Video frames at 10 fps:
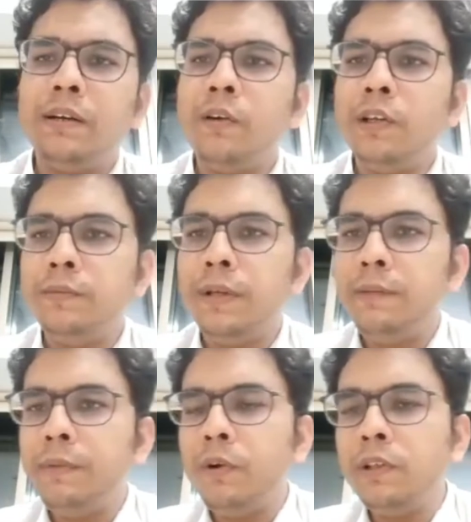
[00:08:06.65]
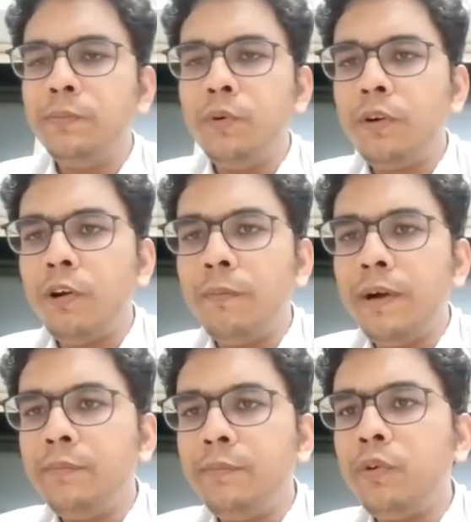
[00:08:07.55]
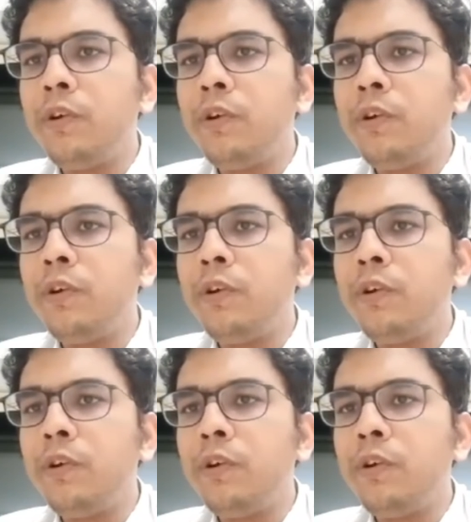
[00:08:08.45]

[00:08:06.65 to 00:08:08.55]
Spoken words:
cause more trauma and more